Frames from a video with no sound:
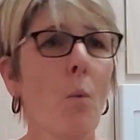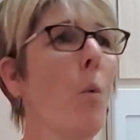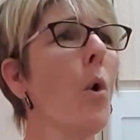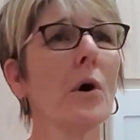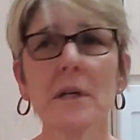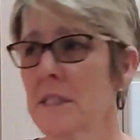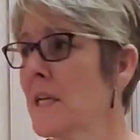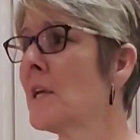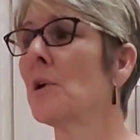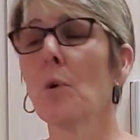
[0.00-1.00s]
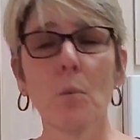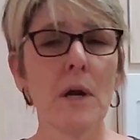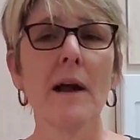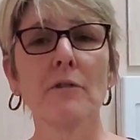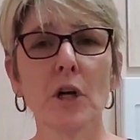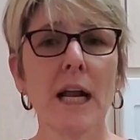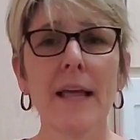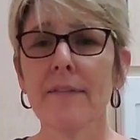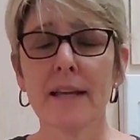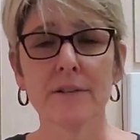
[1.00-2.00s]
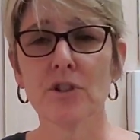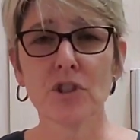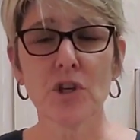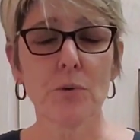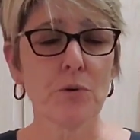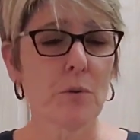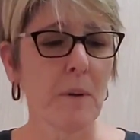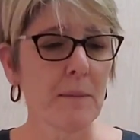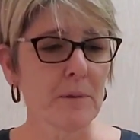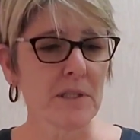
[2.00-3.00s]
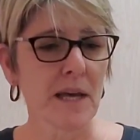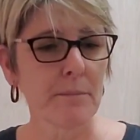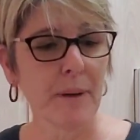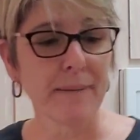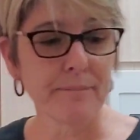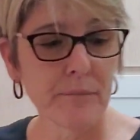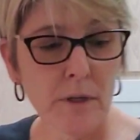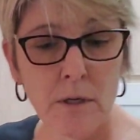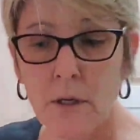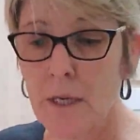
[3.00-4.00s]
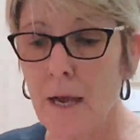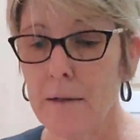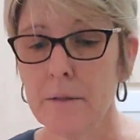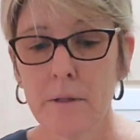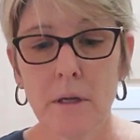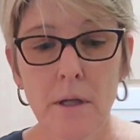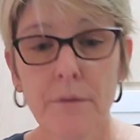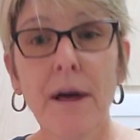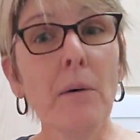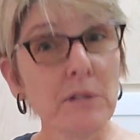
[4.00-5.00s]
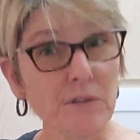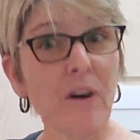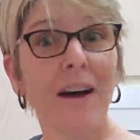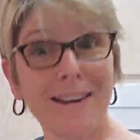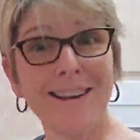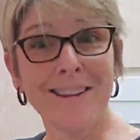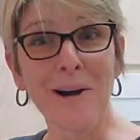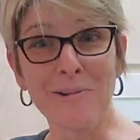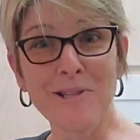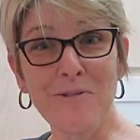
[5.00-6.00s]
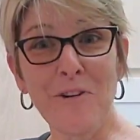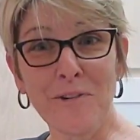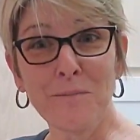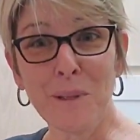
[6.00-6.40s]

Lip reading: warranty or whatever, and then just go through the papers then. But yeah, that was fun. That was a fun